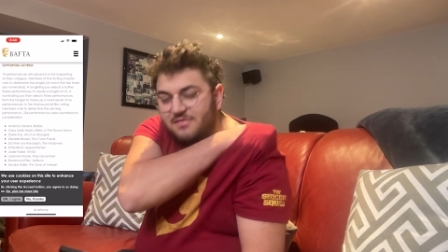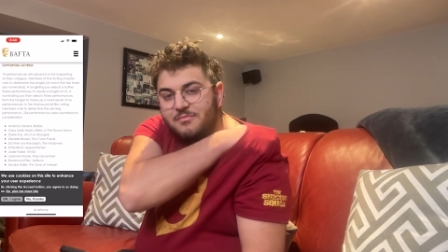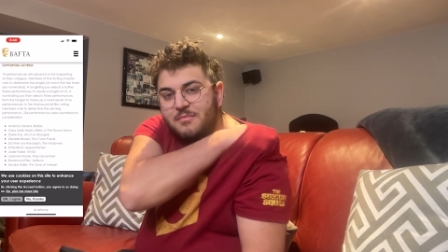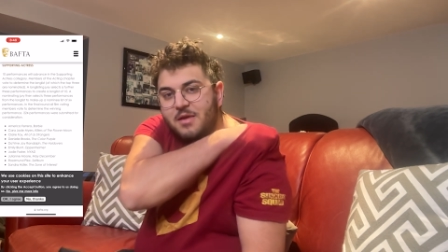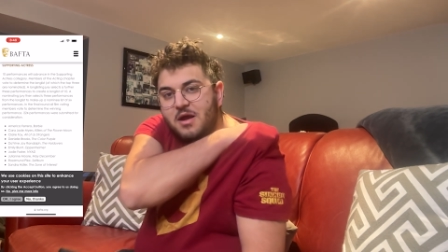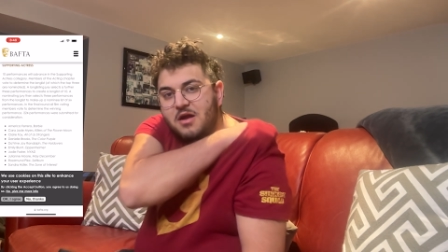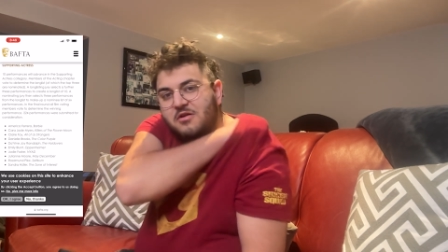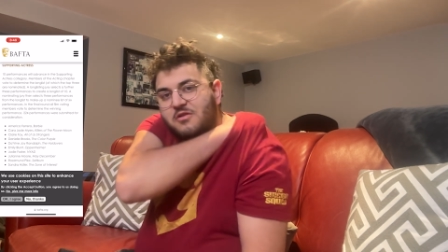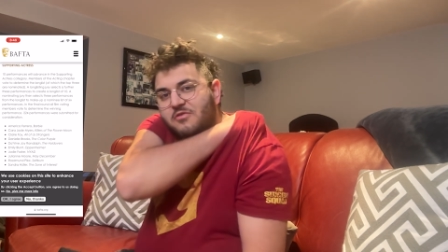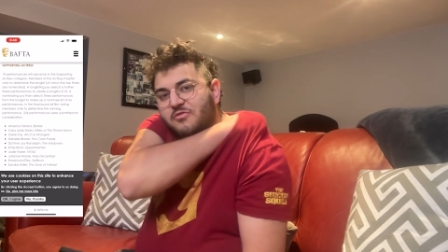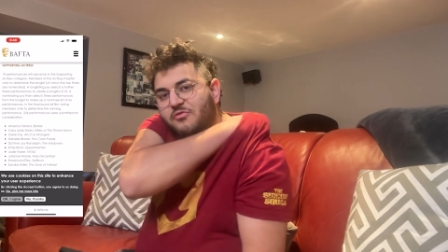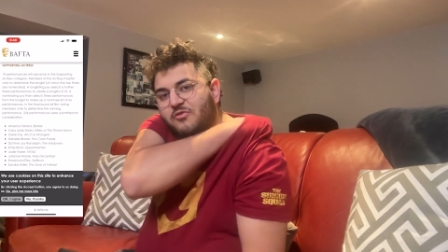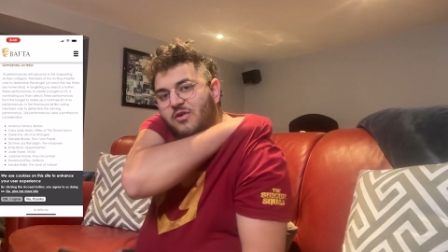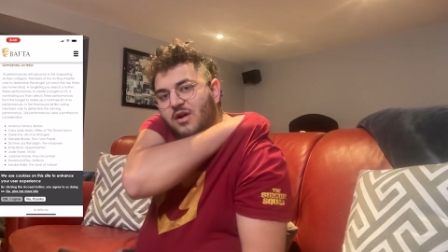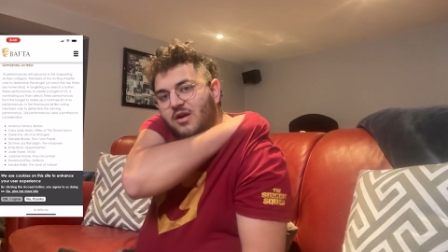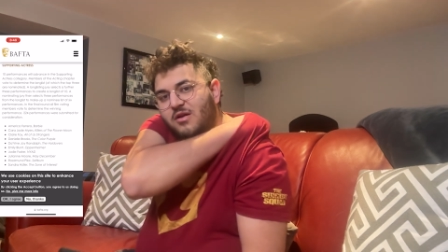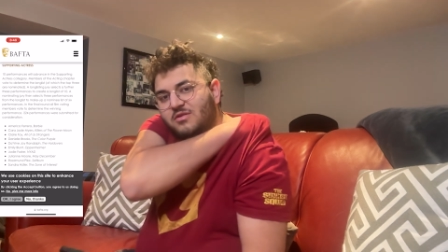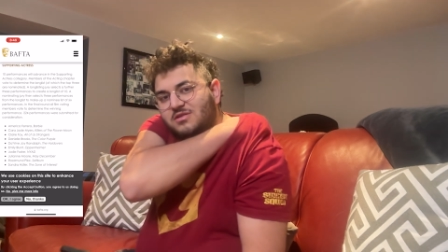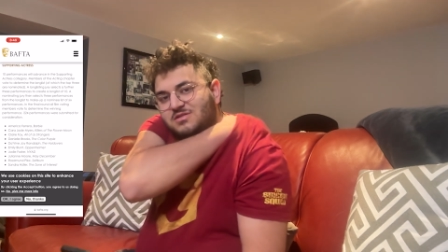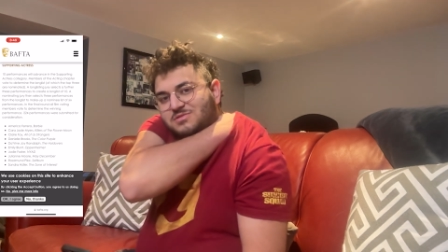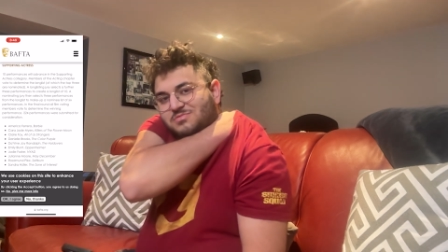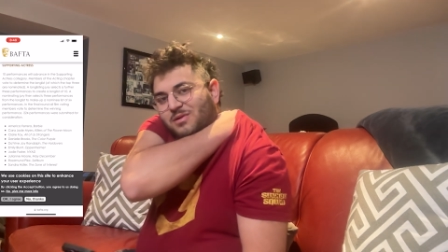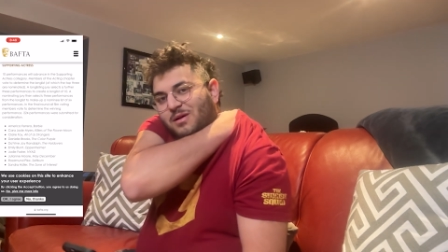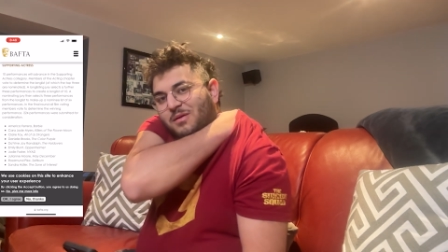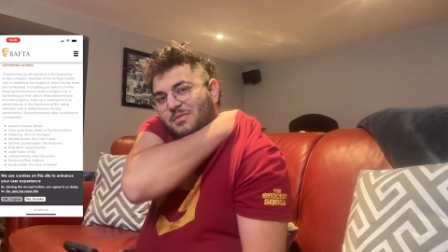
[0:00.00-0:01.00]
America Ferrera
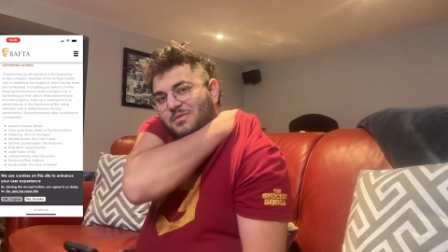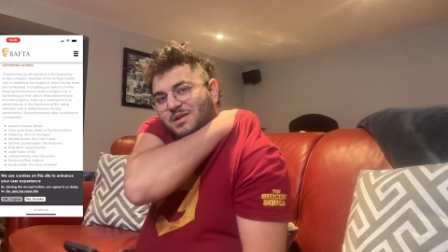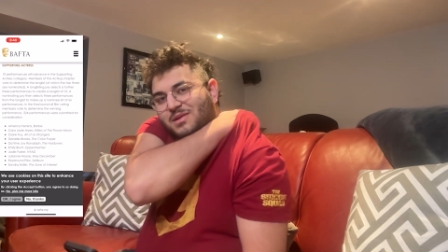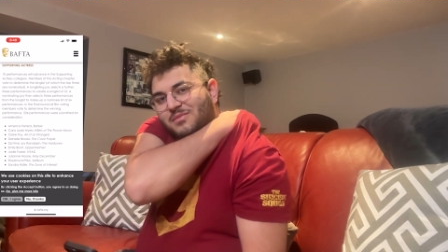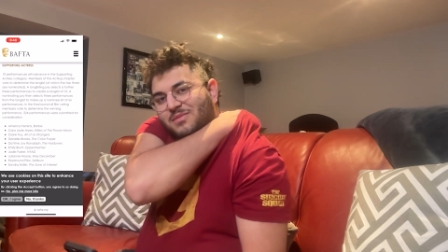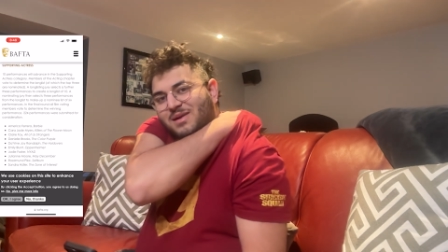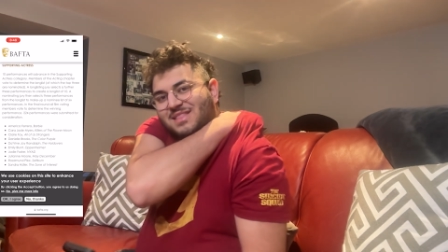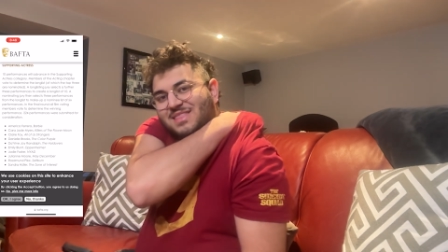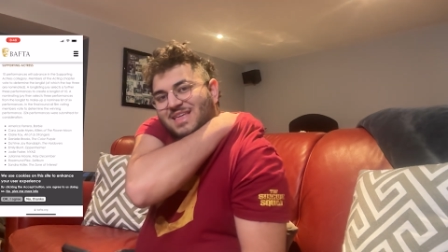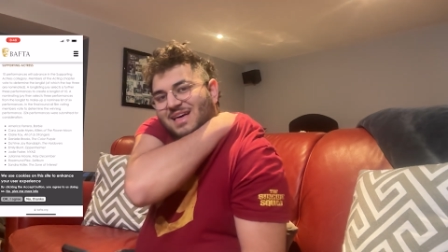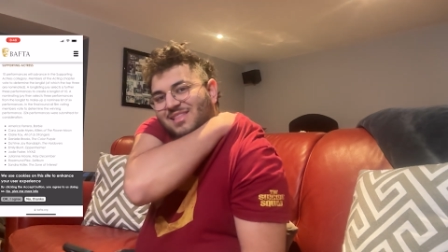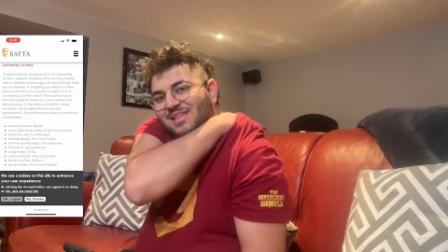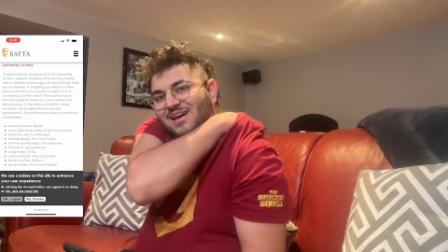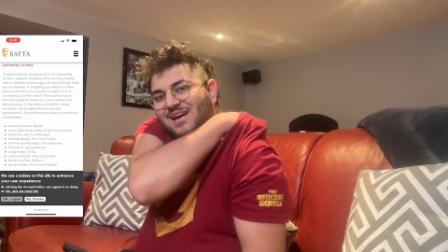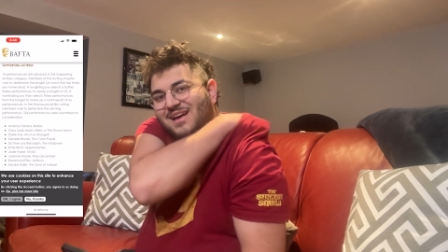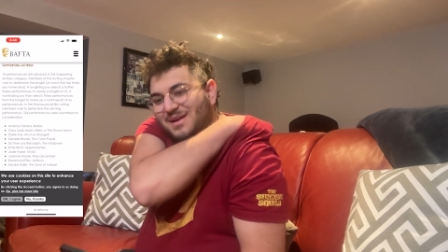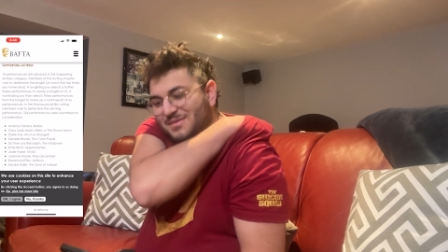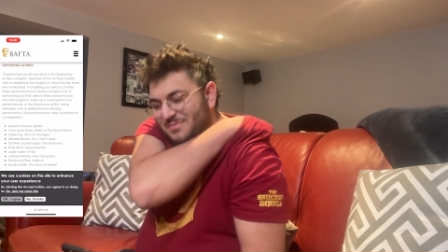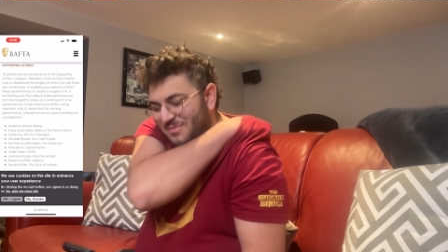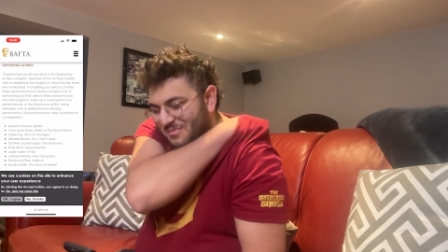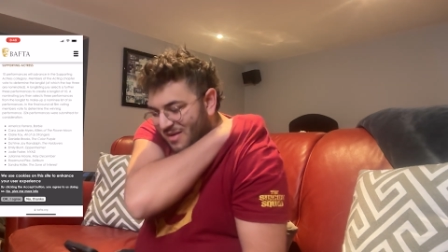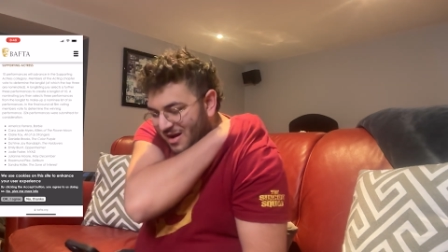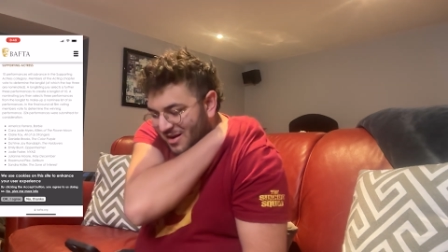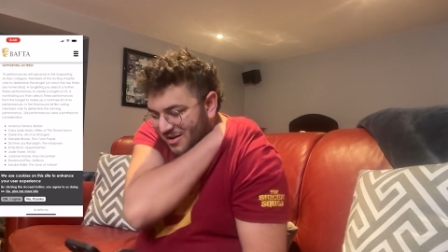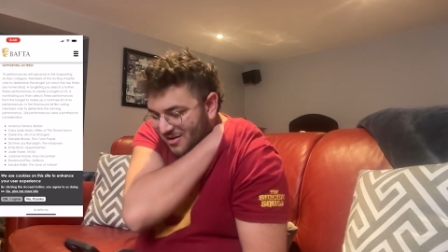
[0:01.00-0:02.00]
is probably gonna make that lineup.
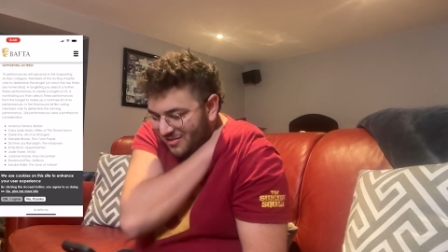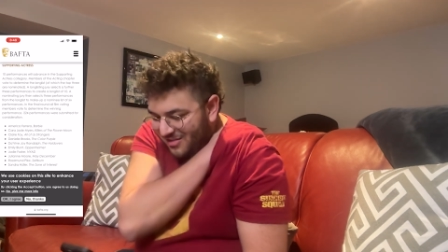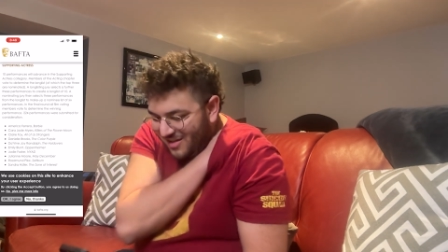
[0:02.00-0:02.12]
I'm not gonna